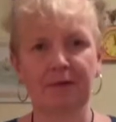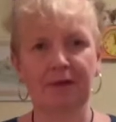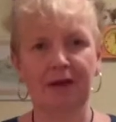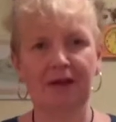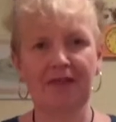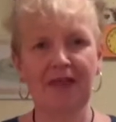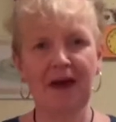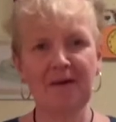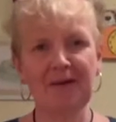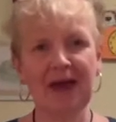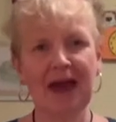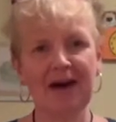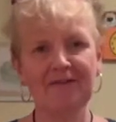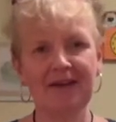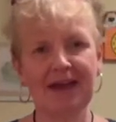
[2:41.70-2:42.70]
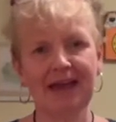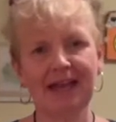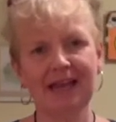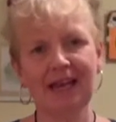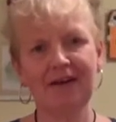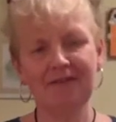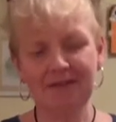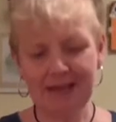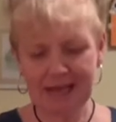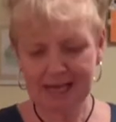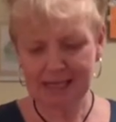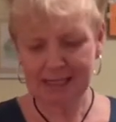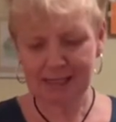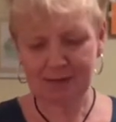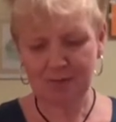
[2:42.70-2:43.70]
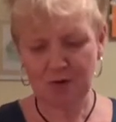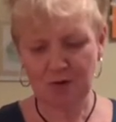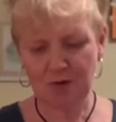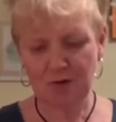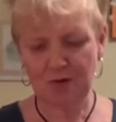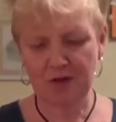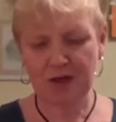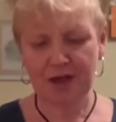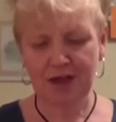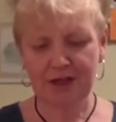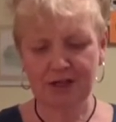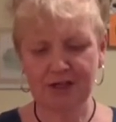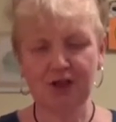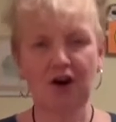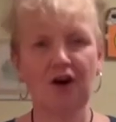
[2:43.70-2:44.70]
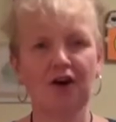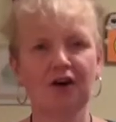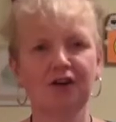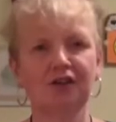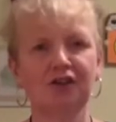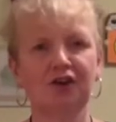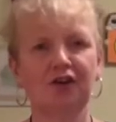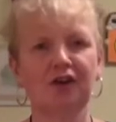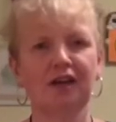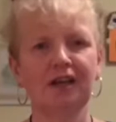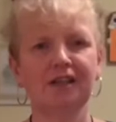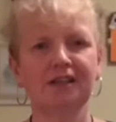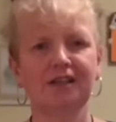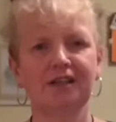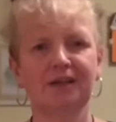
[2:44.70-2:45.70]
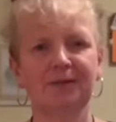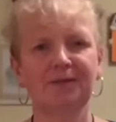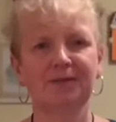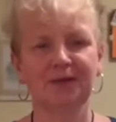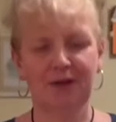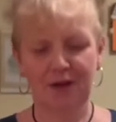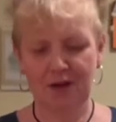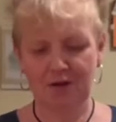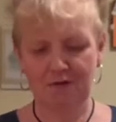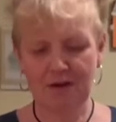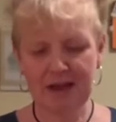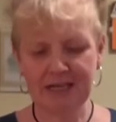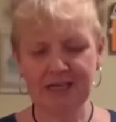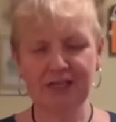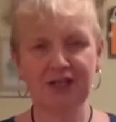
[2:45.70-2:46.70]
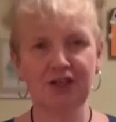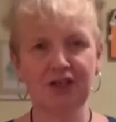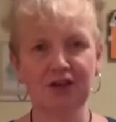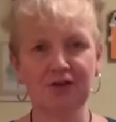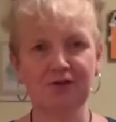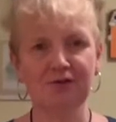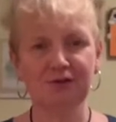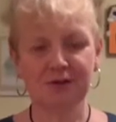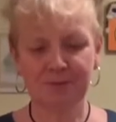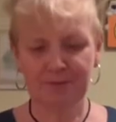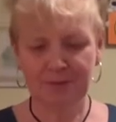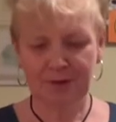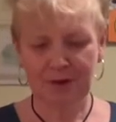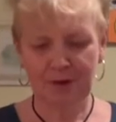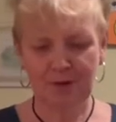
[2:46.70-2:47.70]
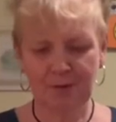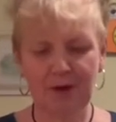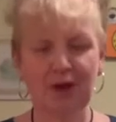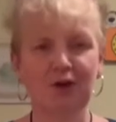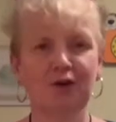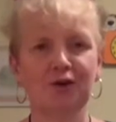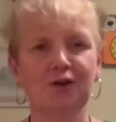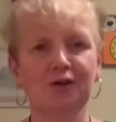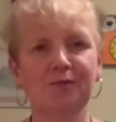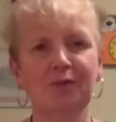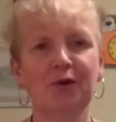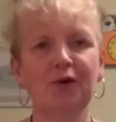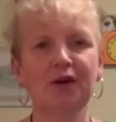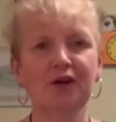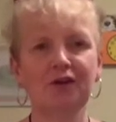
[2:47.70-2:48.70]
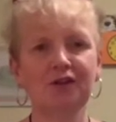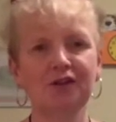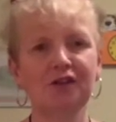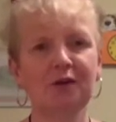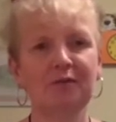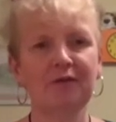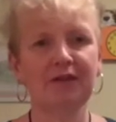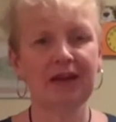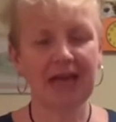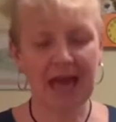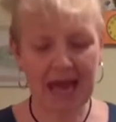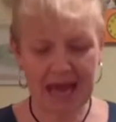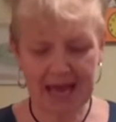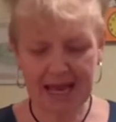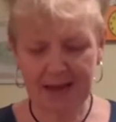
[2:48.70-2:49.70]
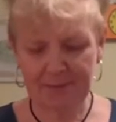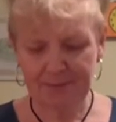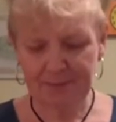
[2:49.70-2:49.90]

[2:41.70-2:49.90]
And there we have it, lovely, smooth, dark chocolate, ready to use. We could pour it on the top of a cake.